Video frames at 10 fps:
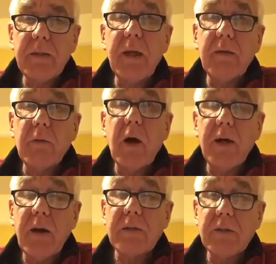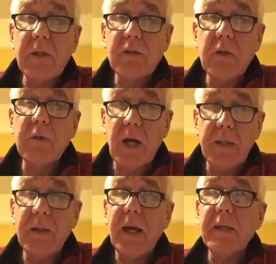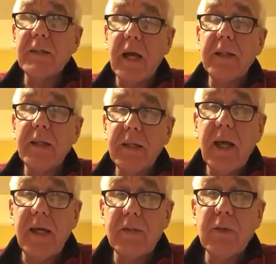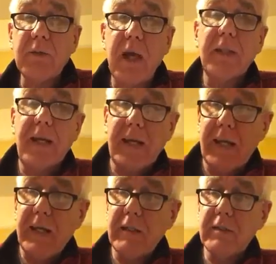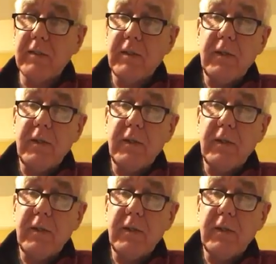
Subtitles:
Yeah, right, that's you done, that is, Andy. That is you done now, that is.